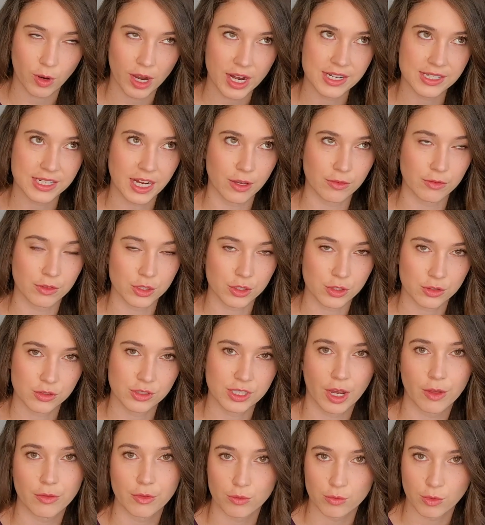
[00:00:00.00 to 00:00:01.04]
down
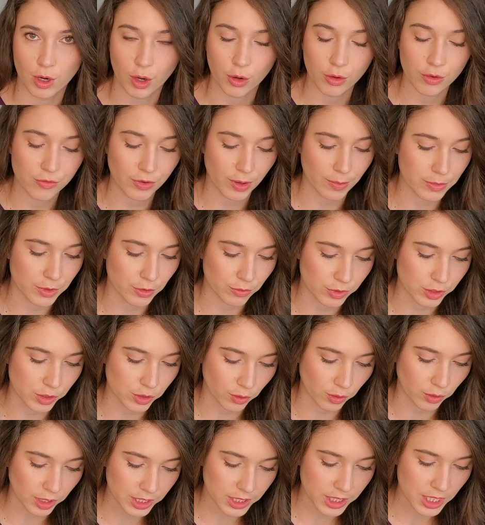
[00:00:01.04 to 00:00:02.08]
the road from the
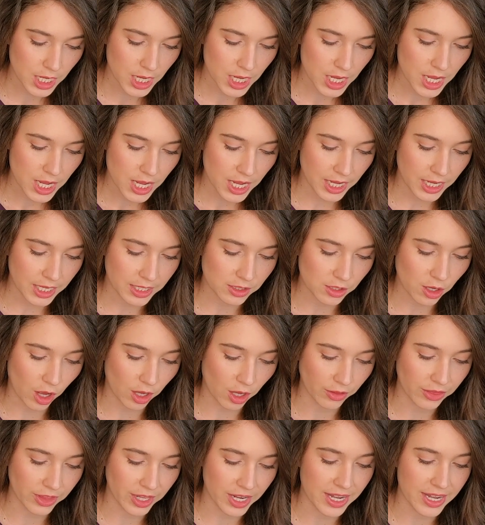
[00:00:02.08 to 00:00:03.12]
resort, is
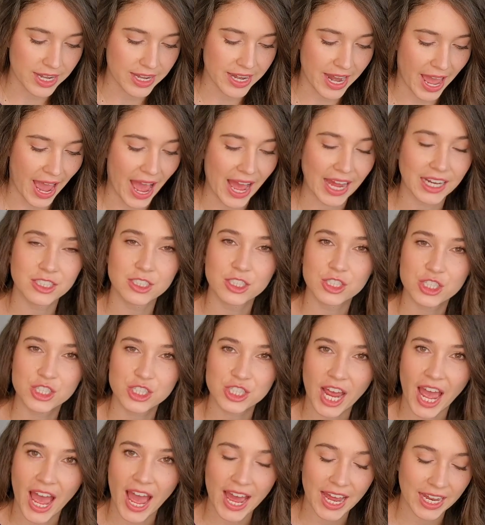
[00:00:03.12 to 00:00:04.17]
called the
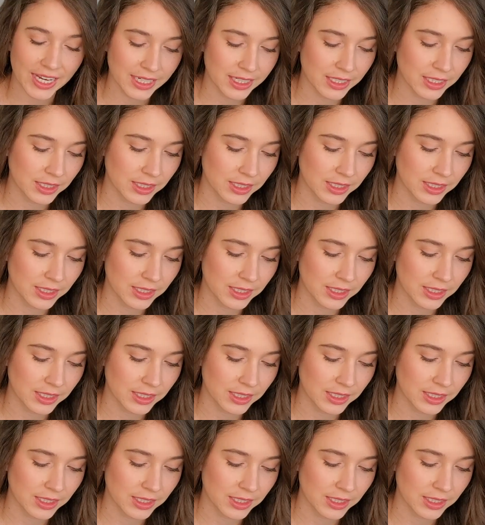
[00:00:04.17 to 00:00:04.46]
Nanshan